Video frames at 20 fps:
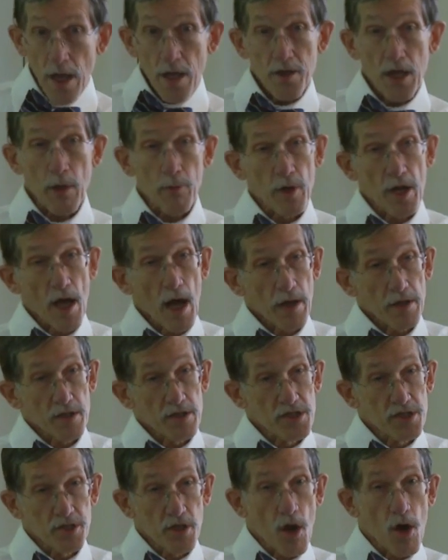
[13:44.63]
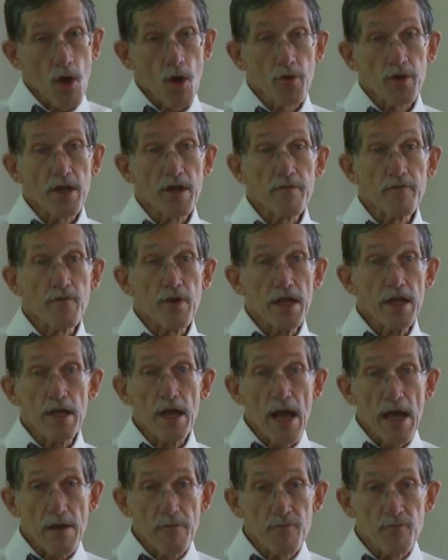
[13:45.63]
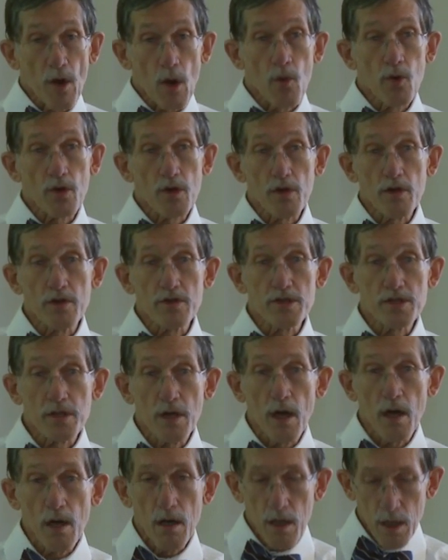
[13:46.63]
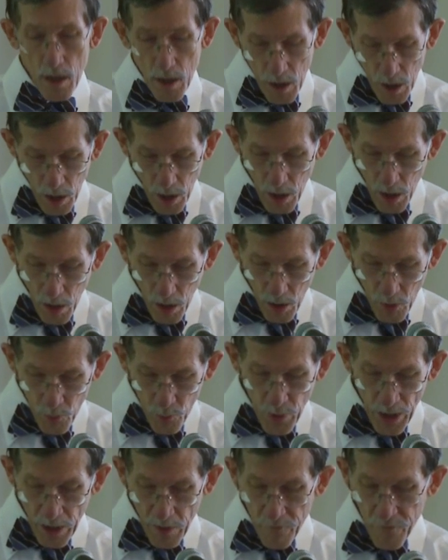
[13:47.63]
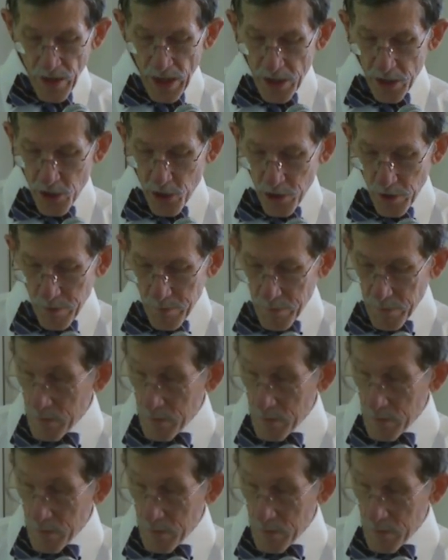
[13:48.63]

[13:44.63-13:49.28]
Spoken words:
They were not installed in E.A. Vogler's renovation.